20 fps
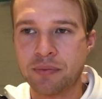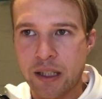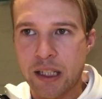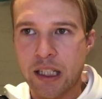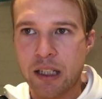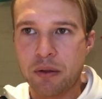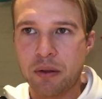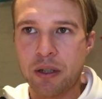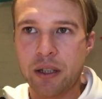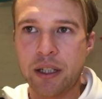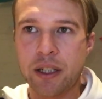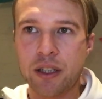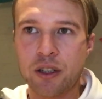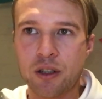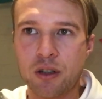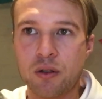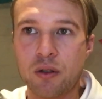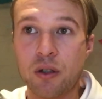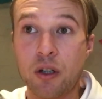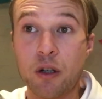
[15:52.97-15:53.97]
They were a
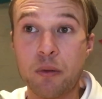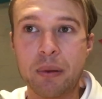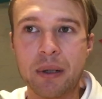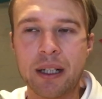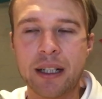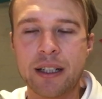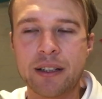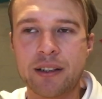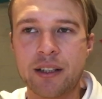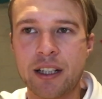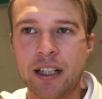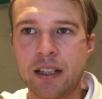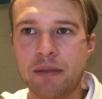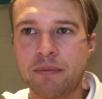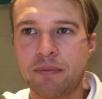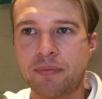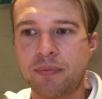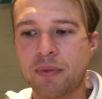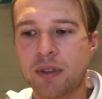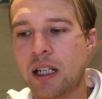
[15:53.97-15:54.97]
Europa League
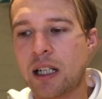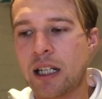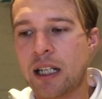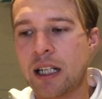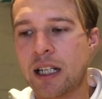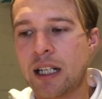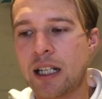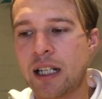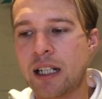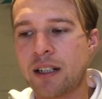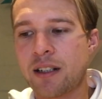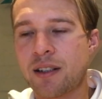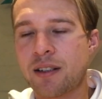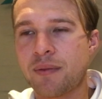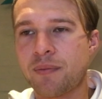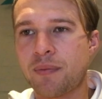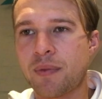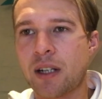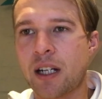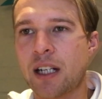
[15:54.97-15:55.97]
team, and
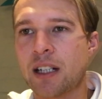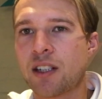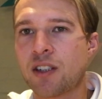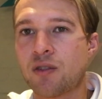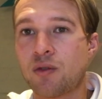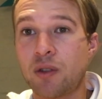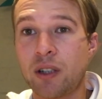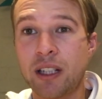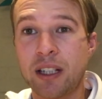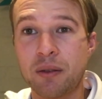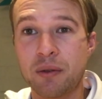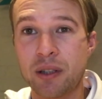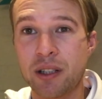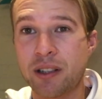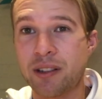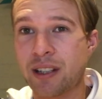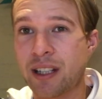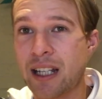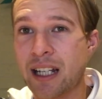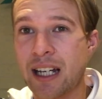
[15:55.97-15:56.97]
I just really
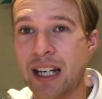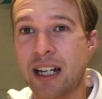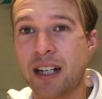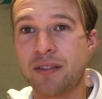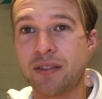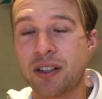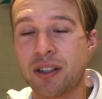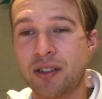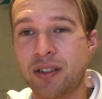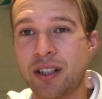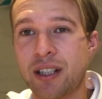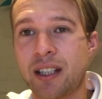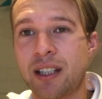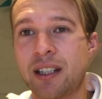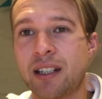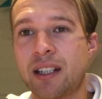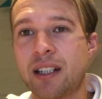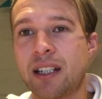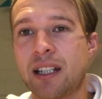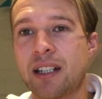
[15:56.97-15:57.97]
wanted to get out of New
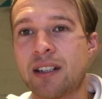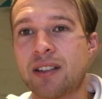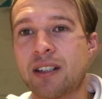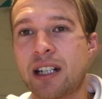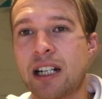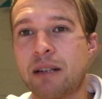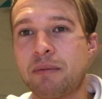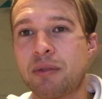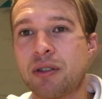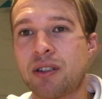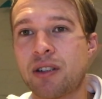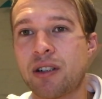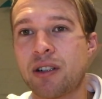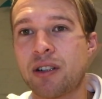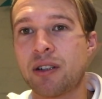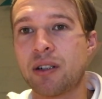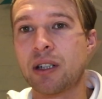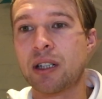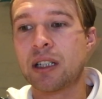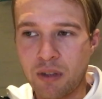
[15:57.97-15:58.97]
Zealand at that time,
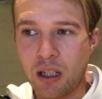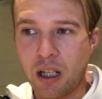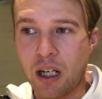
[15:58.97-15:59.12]
so